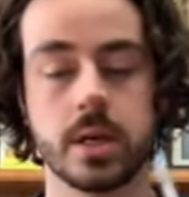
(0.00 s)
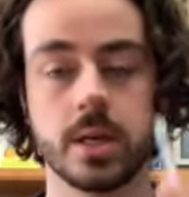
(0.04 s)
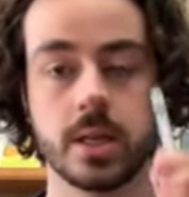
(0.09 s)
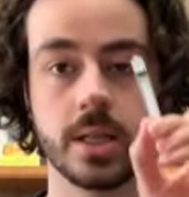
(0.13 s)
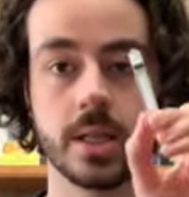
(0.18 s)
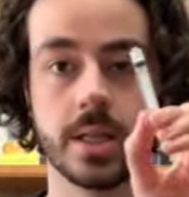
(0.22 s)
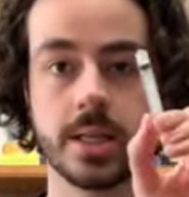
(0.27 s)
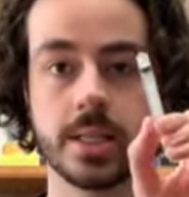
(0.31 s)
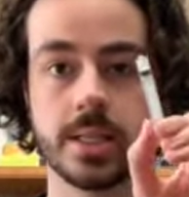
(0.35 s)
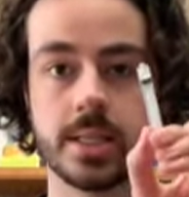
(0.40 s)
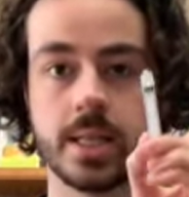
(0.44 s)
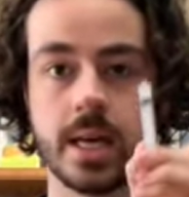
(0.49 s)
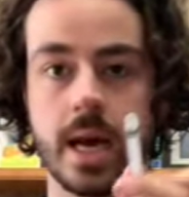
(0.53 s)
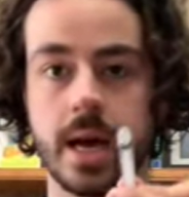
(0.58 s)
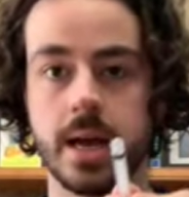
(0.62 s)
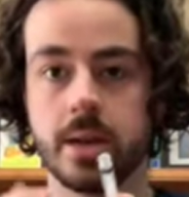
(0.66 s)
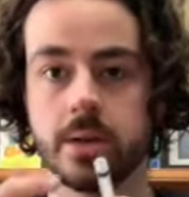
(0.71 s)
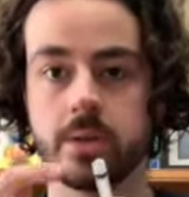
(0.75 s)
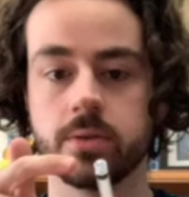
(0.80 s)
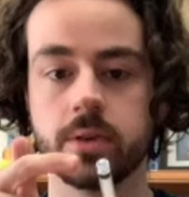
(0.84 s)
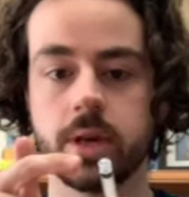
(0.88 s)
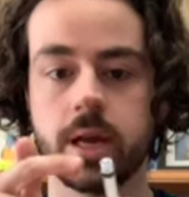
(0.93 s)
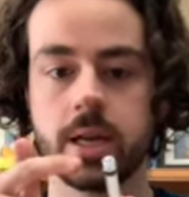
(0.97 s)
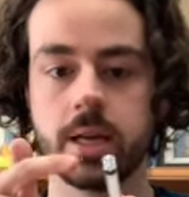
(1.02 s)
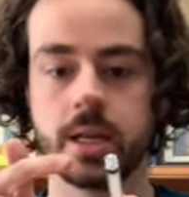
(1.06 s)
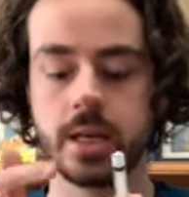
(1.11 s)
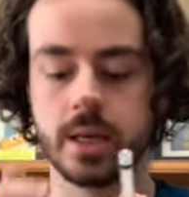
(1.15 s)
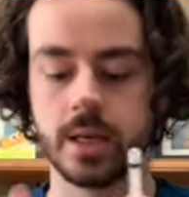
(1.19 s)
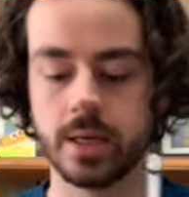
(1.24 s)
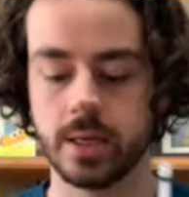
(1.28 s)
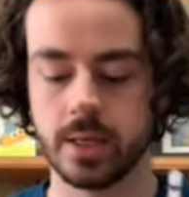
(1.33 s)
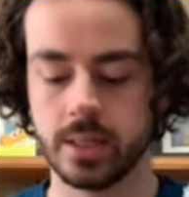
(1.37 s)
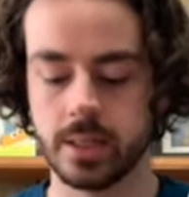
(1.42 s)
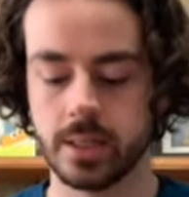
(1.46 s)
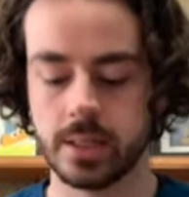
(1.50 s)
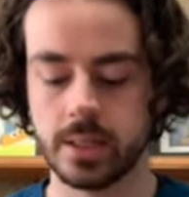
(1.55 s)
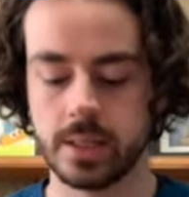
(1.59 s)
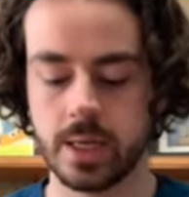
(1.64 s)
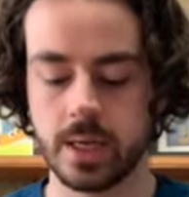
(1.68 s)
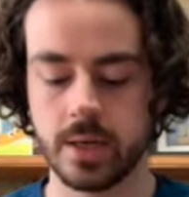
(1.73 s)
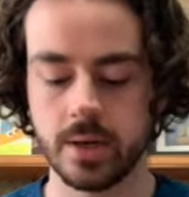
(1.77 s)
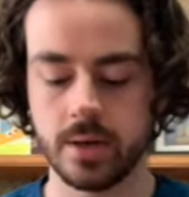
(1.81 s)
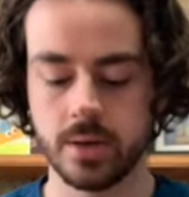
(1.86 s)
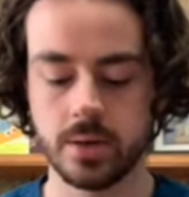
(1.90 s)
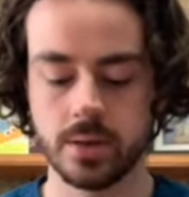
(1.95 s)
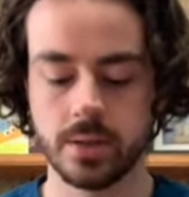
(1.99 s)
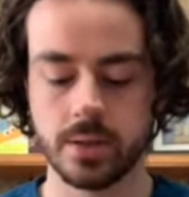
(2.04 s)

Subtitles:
This end right here is sterile,